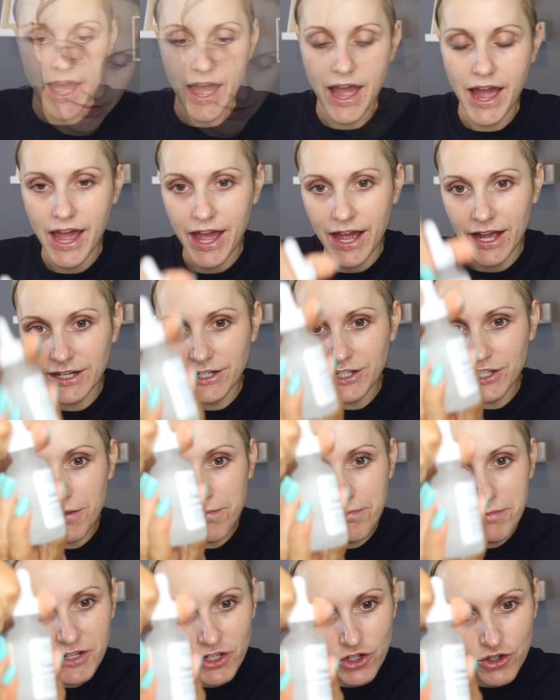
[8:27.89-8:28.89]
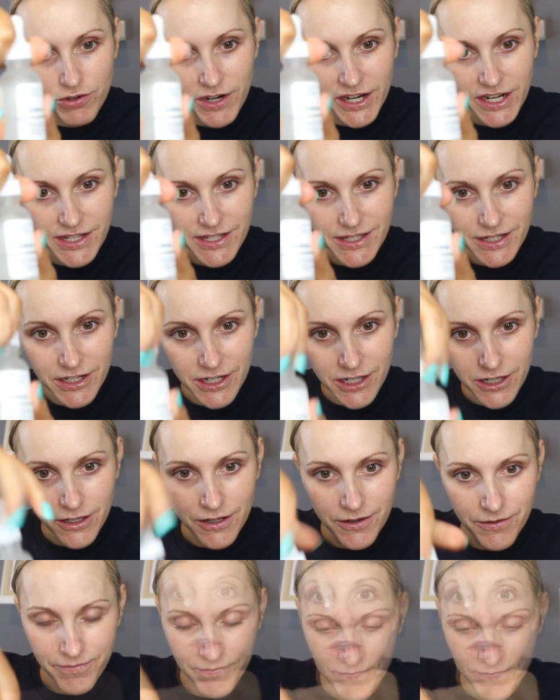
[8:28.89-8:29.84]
and matrixyl,